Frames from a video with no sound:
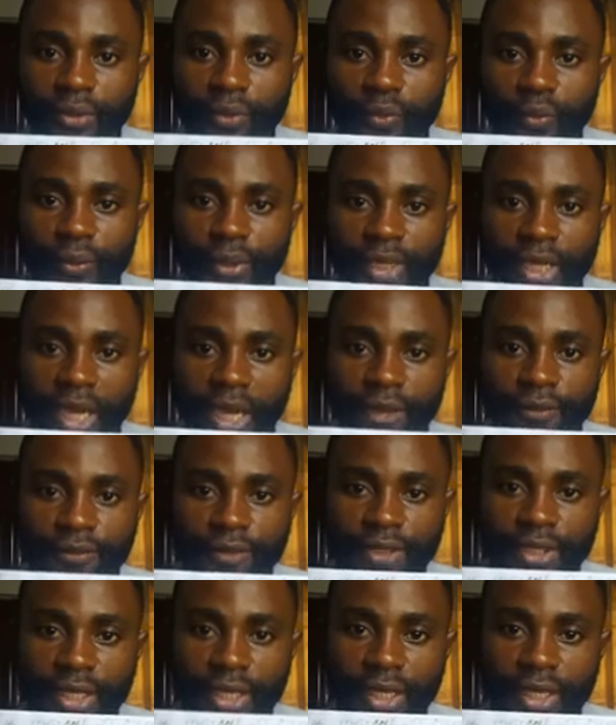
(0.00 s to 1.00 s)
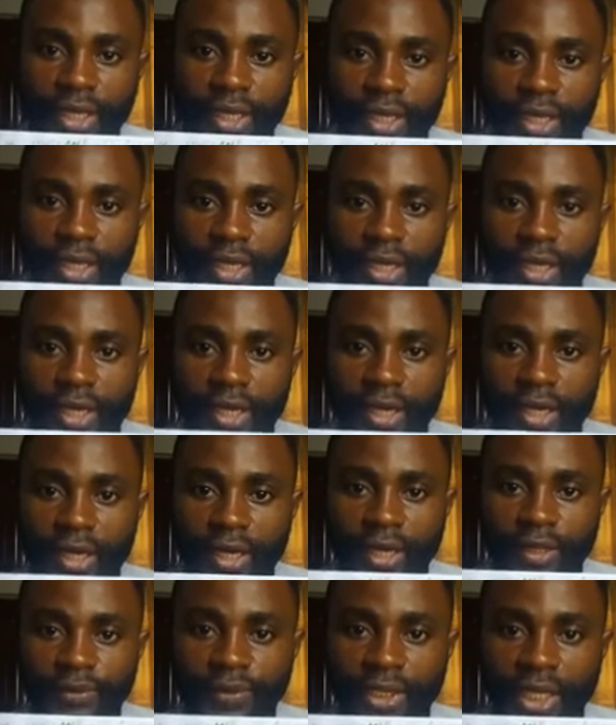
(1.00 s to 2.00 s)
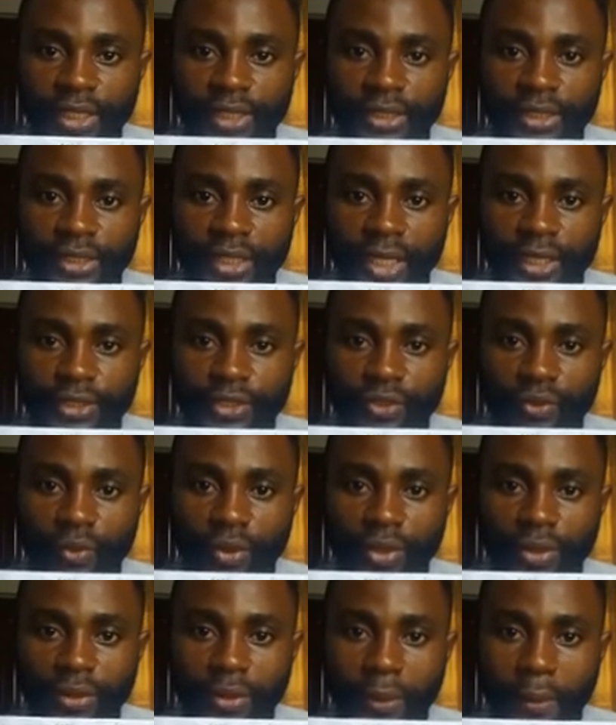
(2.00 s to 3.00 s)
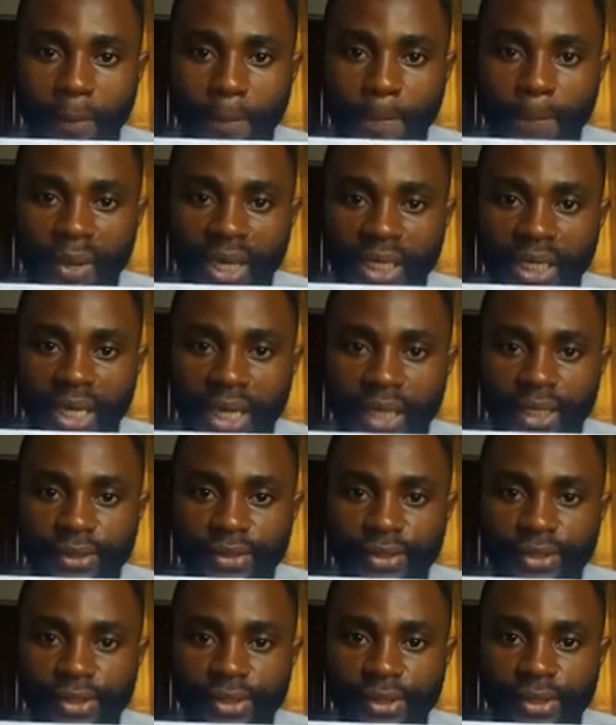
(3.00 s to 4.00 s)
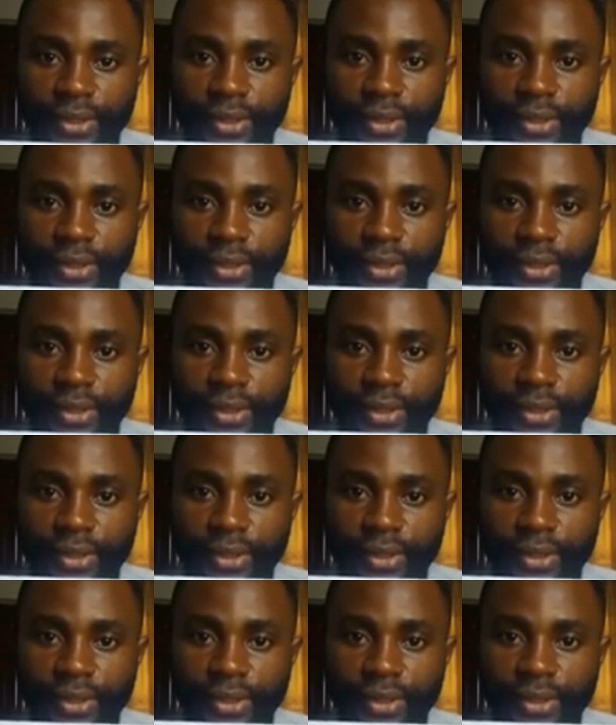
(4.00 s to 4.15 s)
we have here 1991 balance